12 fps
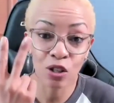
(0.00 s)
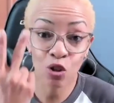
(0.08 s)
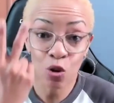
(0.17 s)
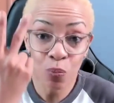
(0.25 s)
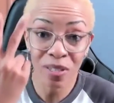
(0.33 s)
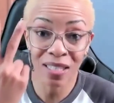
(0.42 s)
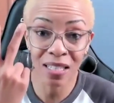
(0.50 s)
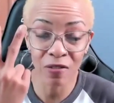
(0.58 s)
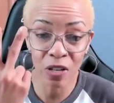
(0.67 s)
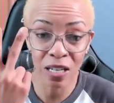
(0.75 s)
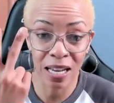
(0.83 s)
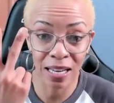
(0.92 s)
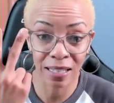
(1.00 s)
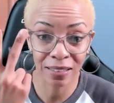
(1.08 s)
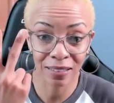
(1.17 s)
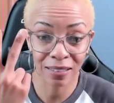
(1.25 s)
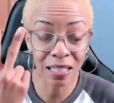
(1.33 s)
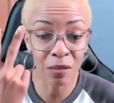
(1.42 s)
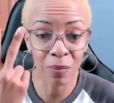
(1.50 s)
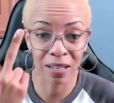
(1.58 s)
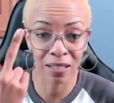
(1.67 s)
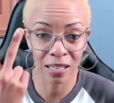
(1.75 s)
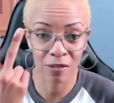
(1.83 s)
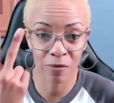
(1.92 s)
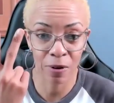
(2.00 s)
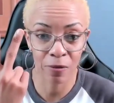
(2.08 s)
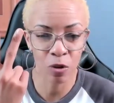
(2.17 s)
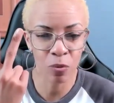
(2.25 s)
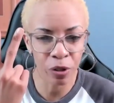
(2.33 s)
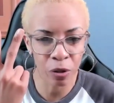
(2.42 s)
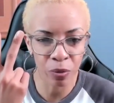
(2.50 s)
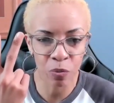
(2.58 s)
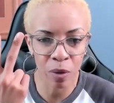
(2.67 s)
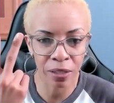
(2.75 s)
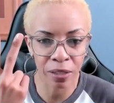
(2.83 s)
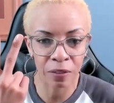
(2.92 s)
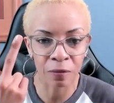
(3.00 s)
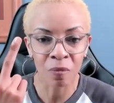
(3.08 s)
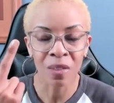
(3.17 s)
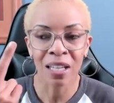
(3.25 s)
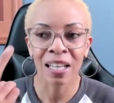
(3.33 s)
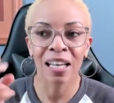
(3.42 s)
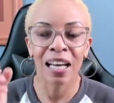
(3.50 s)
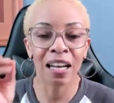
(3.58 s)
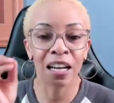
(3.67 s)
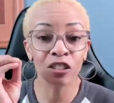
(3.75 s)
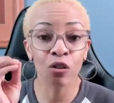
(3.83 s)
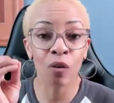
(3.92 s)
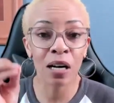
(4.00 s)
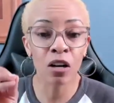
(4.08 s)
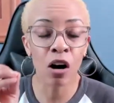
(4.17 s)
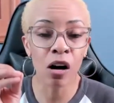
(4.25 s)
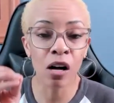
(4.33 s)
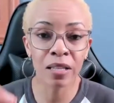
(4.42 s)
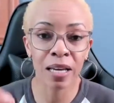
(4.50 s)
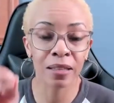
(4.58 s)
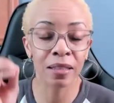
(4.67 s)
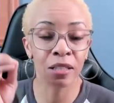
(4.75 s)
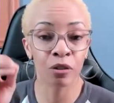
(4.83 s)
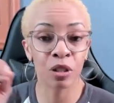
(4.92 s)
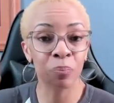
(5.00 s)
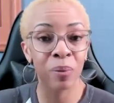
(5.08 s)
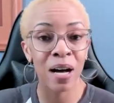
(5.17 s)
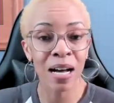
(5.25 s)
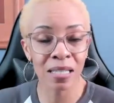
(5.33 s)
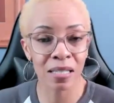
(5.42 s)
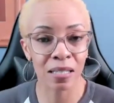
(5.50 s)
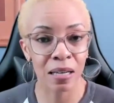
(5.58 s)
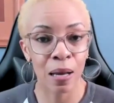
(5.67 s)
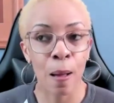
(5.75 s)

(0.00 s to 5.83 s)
2% of your day. Think about it that way. When you put it in perspective, and I so I mm-hmm. call that the deposit.